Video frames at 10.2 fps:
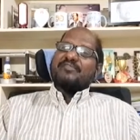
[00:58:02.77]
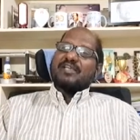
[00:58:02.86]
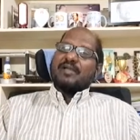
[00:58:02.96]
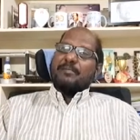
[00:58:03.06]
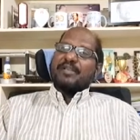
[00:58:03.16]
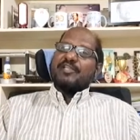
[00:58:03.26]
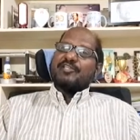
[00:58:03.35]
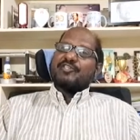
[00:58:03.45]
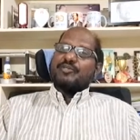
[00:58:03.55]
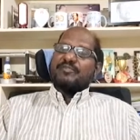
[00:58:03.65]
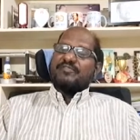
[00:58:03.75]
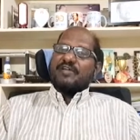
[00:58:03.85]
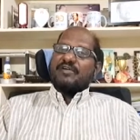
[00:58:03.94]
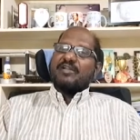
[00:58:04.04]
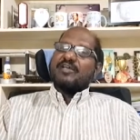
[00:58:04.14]
if the company is to be
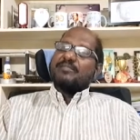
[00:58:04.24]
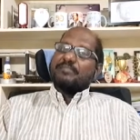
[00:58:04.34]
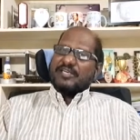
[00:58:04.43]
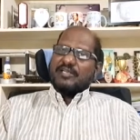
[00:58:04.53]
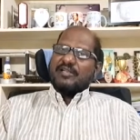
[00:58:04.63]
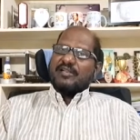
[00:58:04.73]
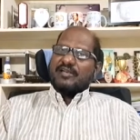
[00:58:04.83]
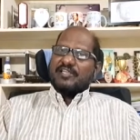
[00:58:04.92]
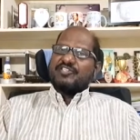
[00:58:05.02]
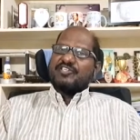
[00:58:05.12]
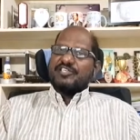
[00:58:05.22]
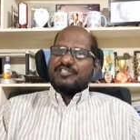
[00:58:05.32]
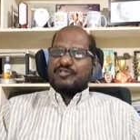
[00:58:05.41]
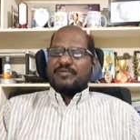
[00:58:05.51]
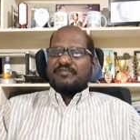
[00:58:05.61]
favored or the particular industry
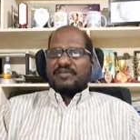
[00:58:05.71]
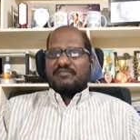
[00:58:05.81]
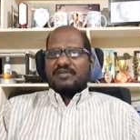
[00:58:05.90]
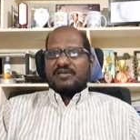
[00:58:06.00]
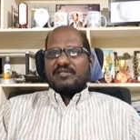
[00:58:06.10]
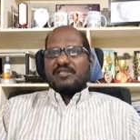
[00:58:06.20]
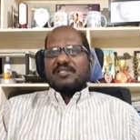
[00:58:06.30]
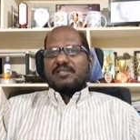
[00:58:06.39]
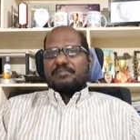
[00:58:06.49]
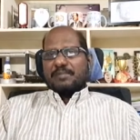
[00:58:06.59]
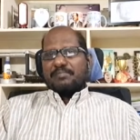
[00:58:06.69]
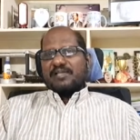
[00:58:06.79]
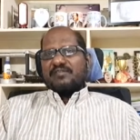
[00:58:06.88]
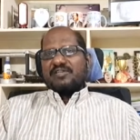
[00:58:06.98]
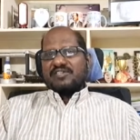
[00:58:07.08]
is to be favored, the
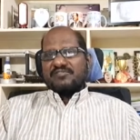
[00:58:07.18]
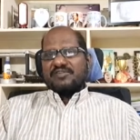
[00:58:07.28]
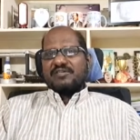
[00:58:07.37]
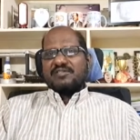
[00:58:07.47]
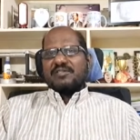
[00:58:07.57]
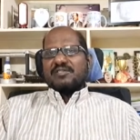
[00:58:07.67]
public will suffer.